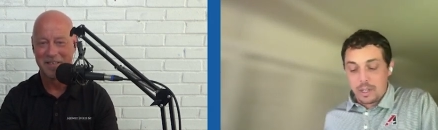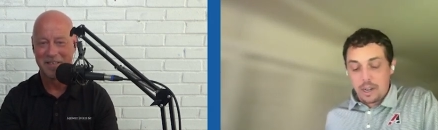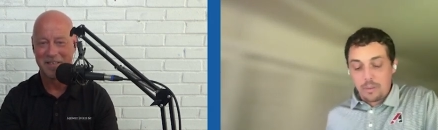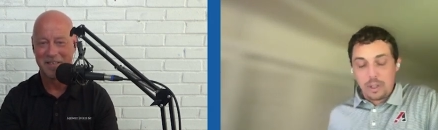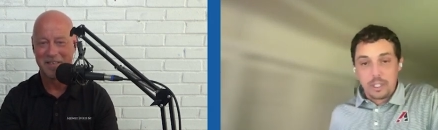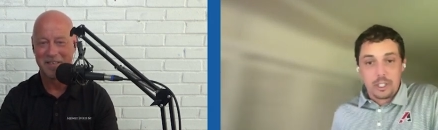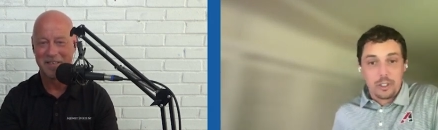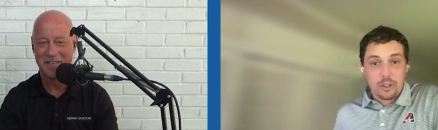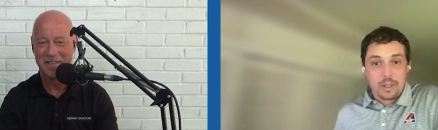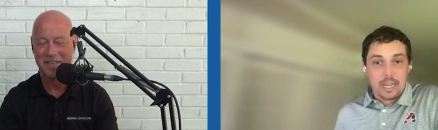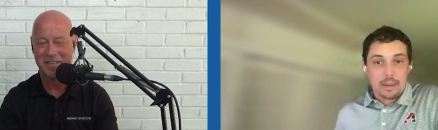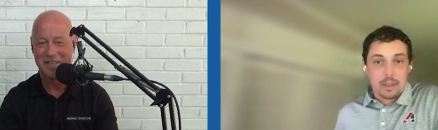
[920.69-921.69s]
Speaker 1: working on one
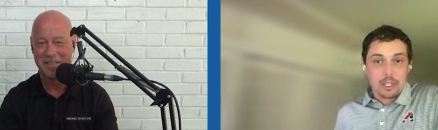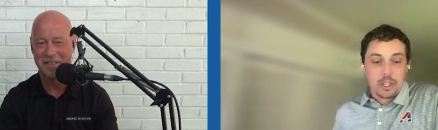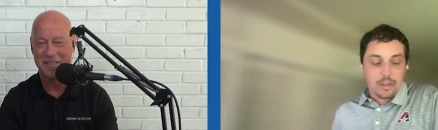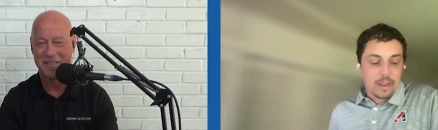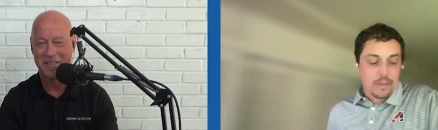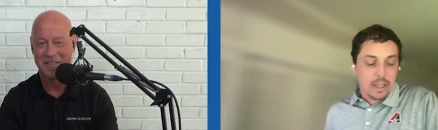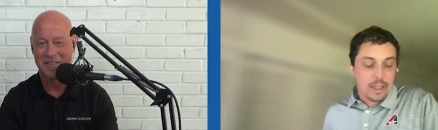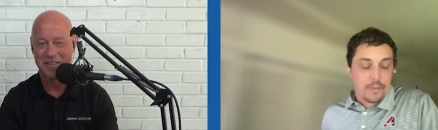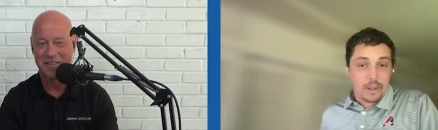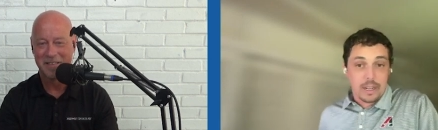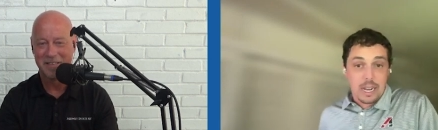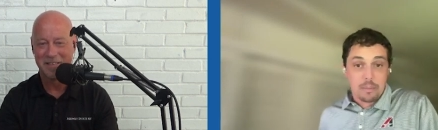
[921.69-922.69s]
too. And I'm not sure if they've got
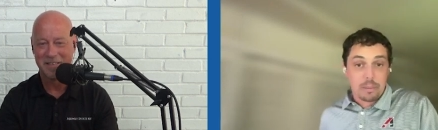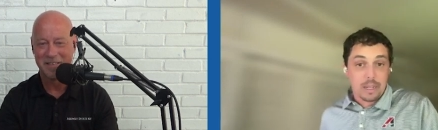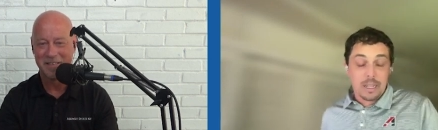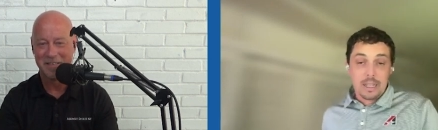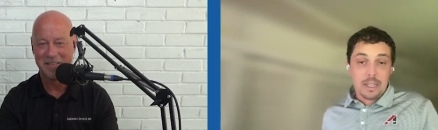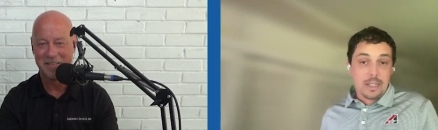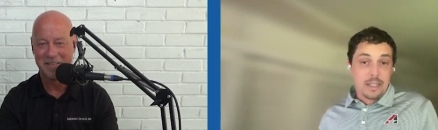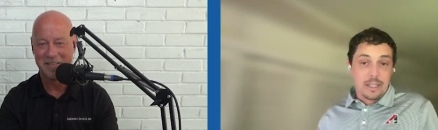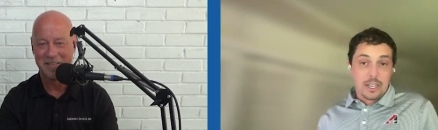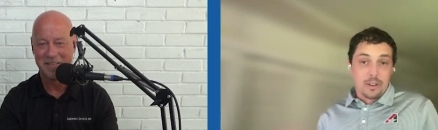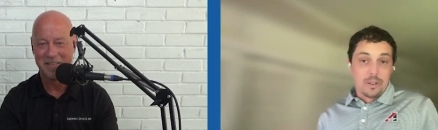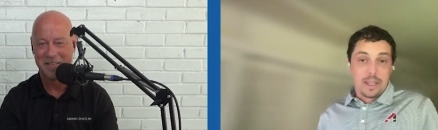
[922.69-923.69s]
that figured out, but
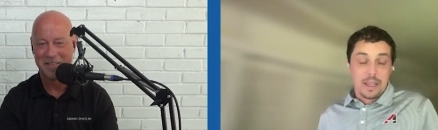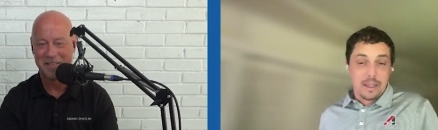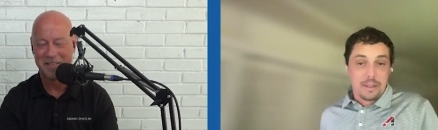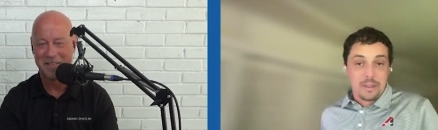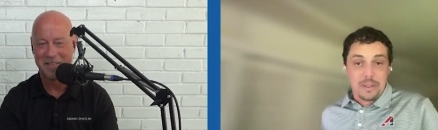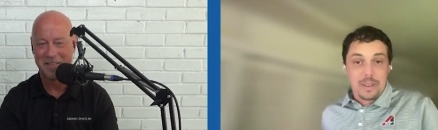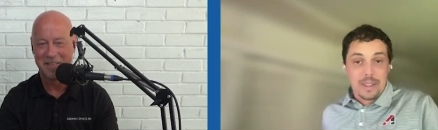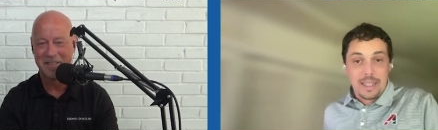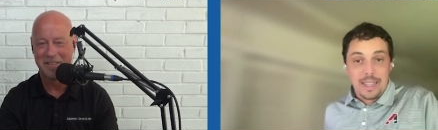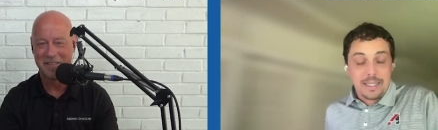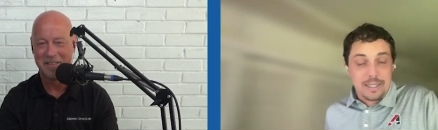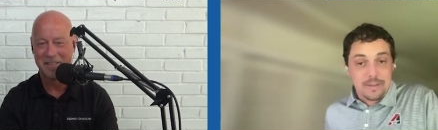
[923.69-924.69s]
you know, uh, uh,
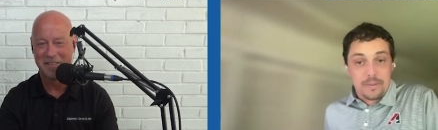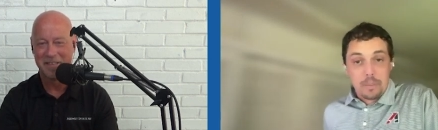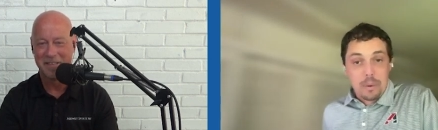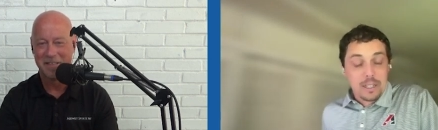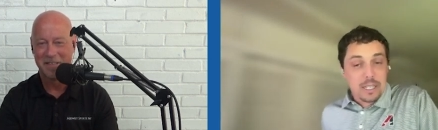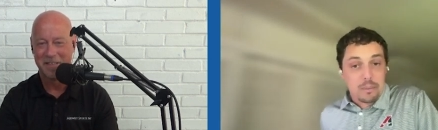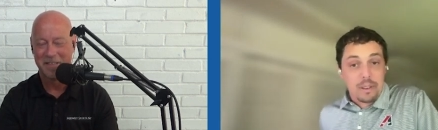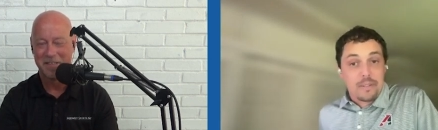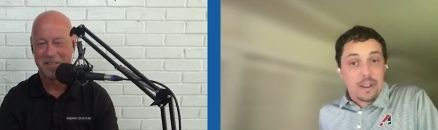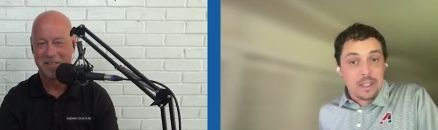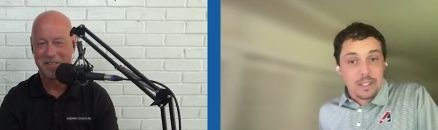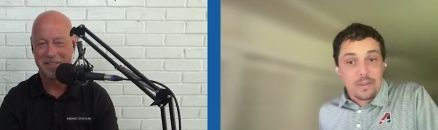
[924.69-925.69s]
it, it's going to be
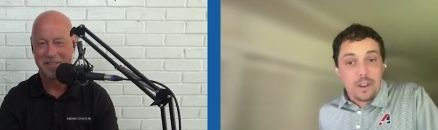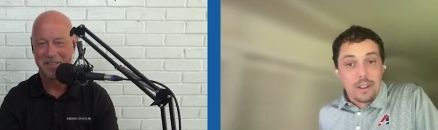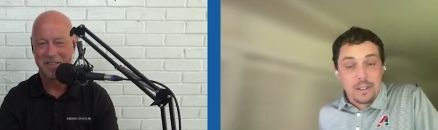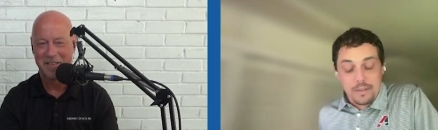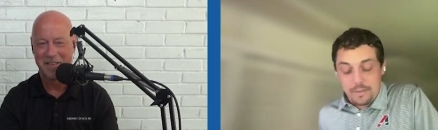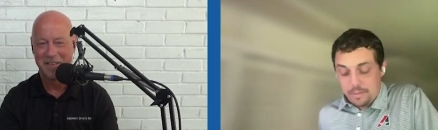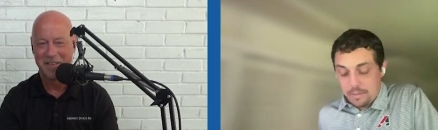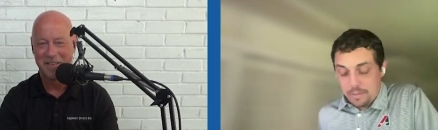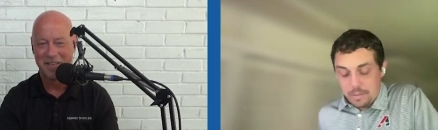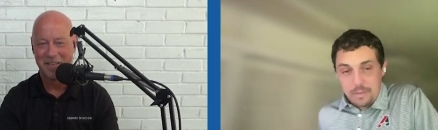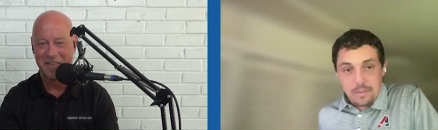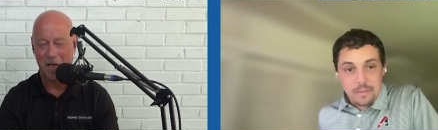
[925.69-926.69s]
fun this fall.
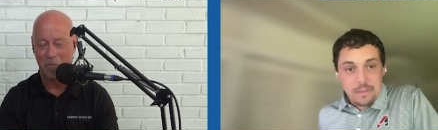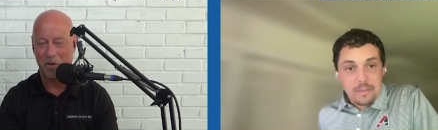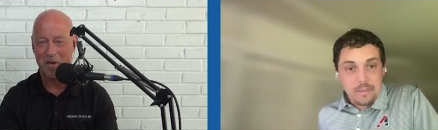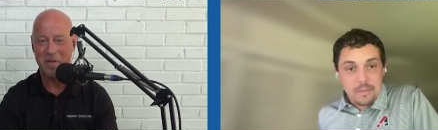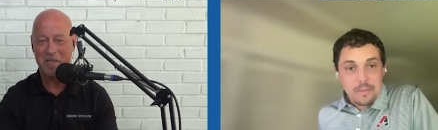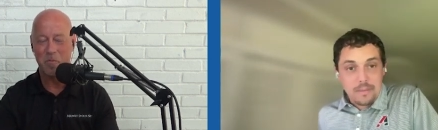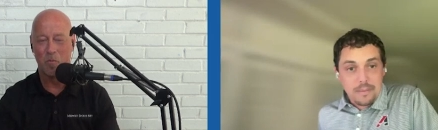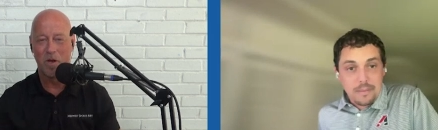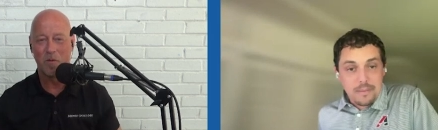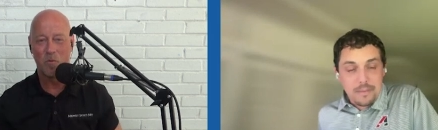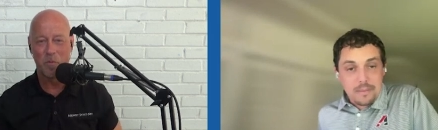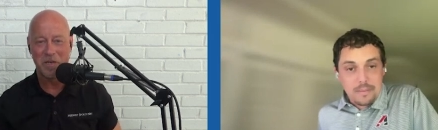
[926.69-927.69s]
Speaker 2: Yeah, we're going to be we
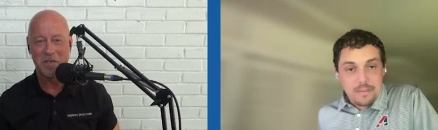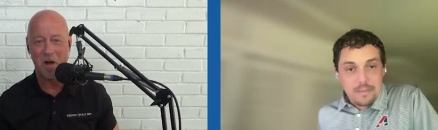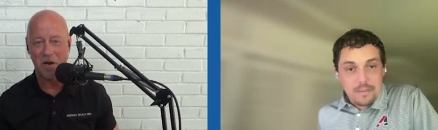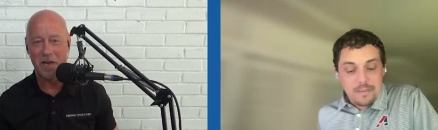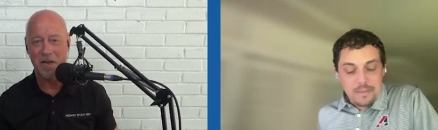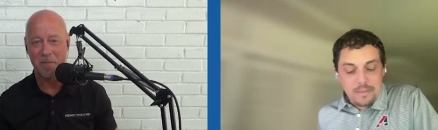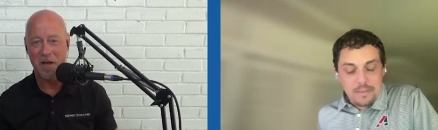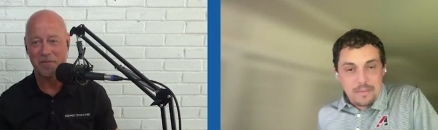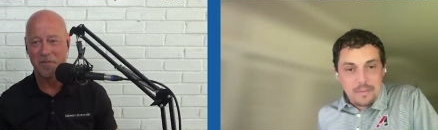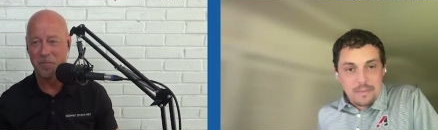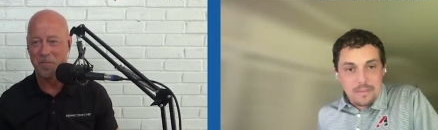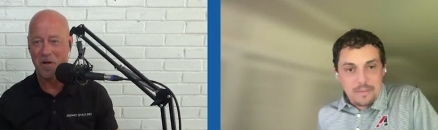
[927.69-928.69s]
will be talking about
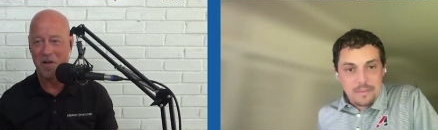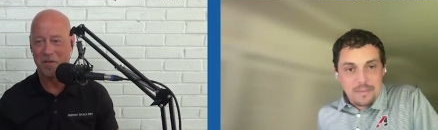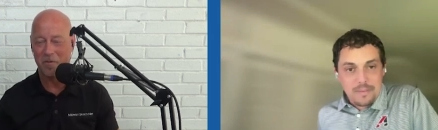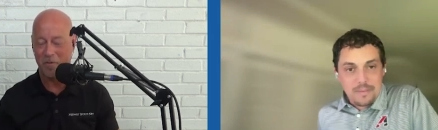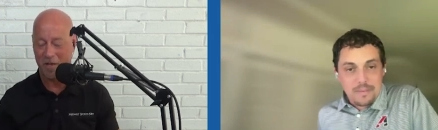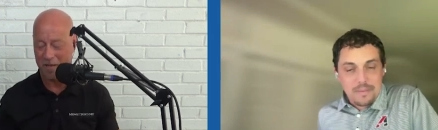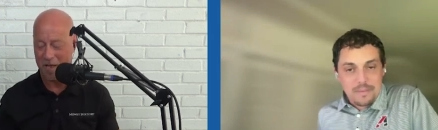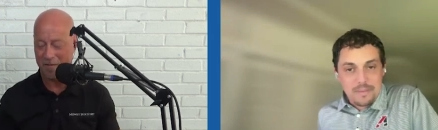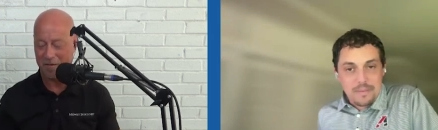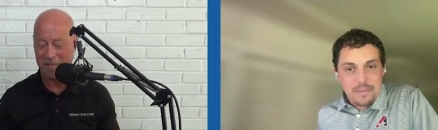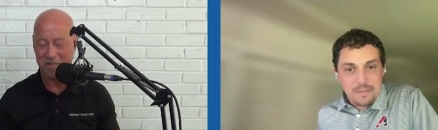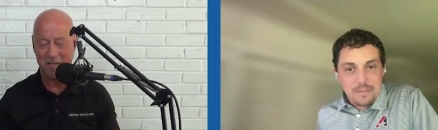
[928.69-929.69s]
football. Well,
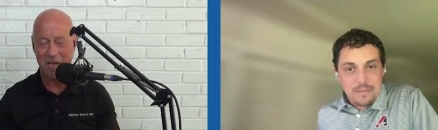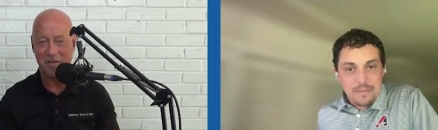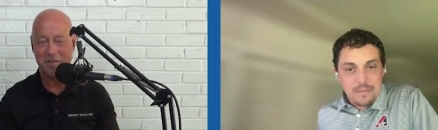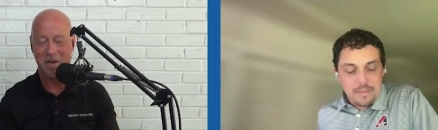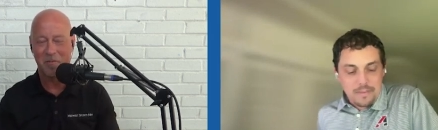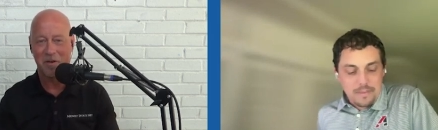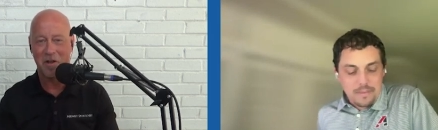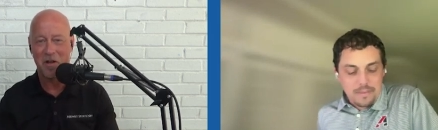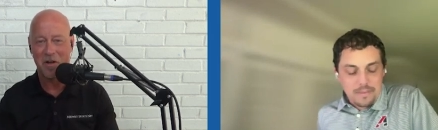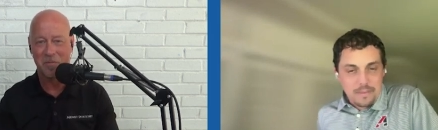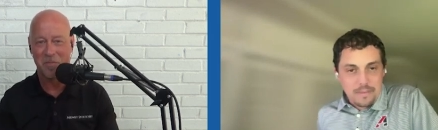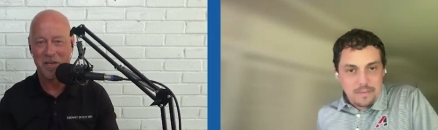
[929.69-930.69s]
obviously all summer
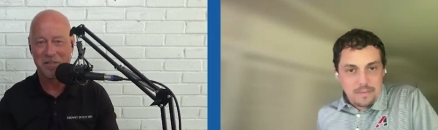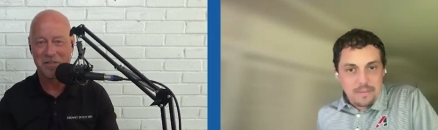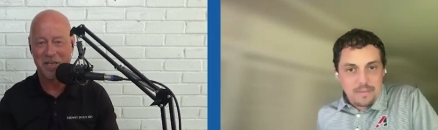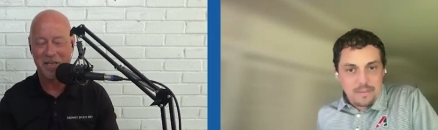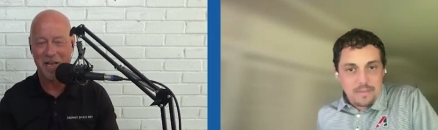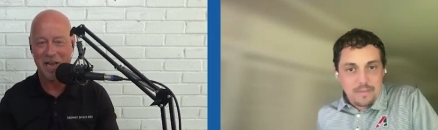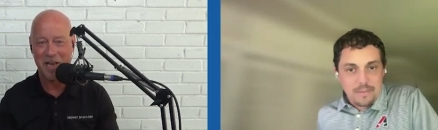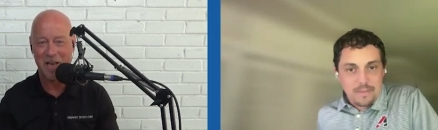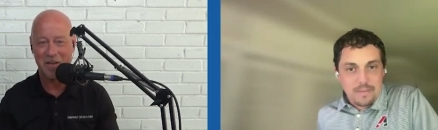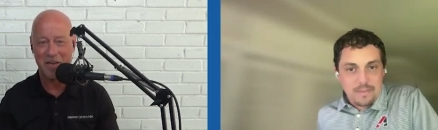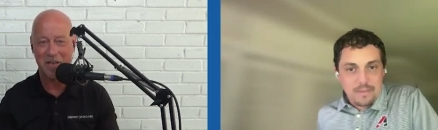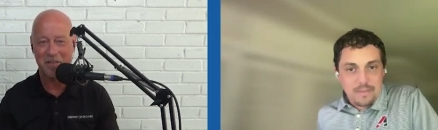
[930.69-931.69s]
long, but uh, I,
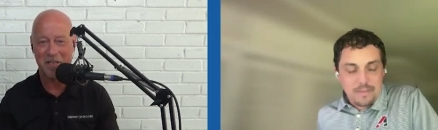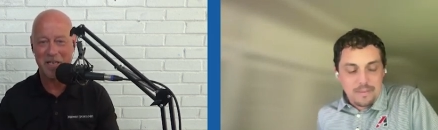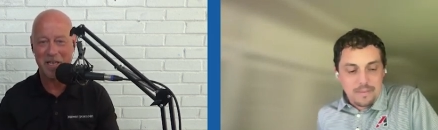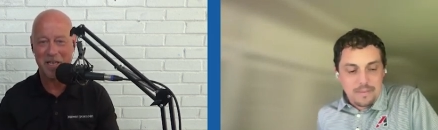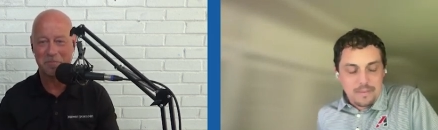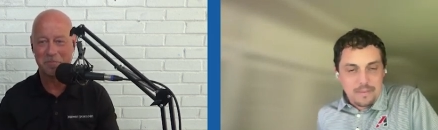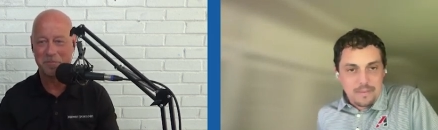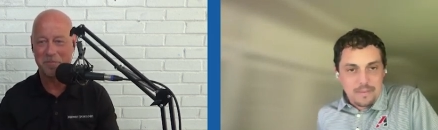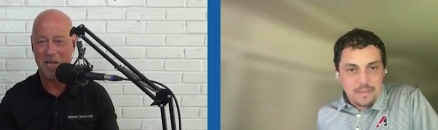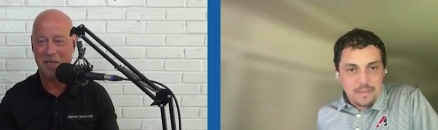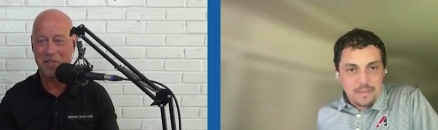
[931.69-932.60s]
in the uh, not